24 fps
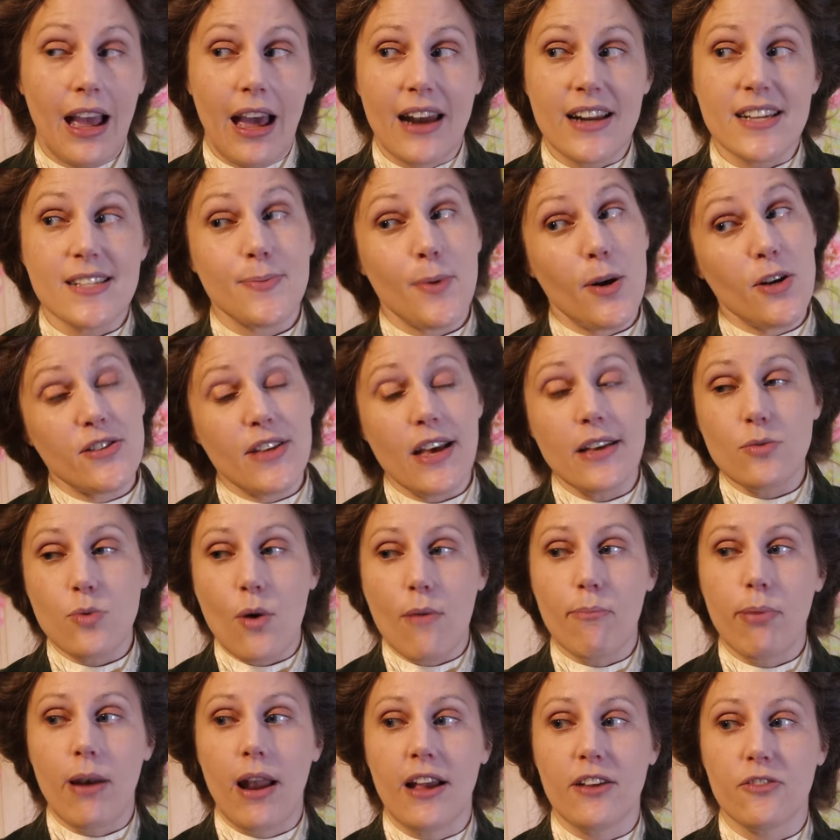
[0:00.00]
And I suppose that's
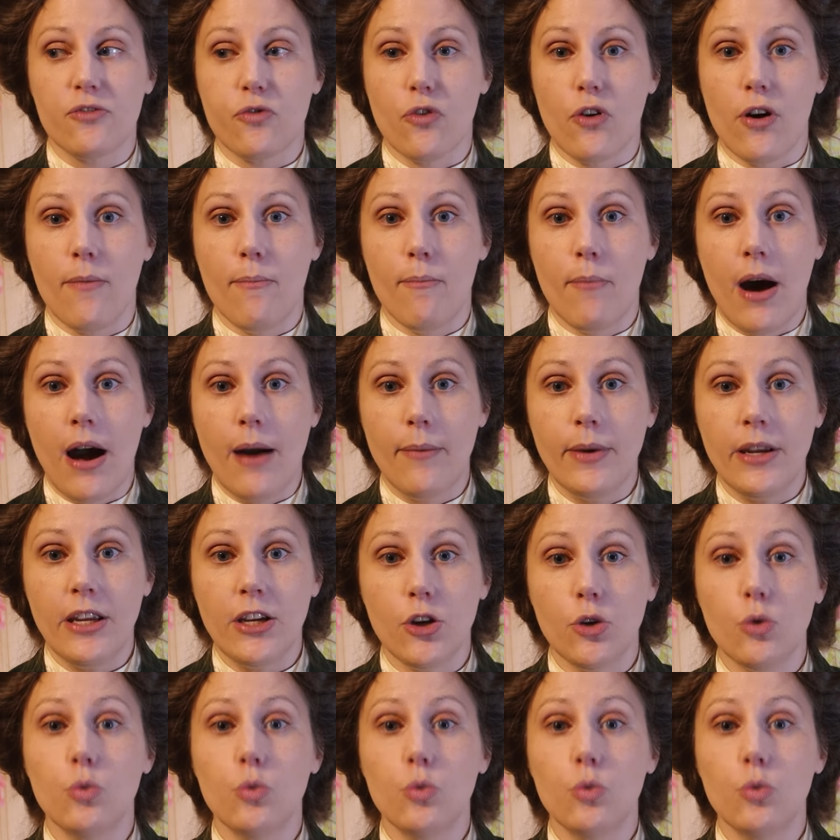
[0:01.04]
one plus for embalming.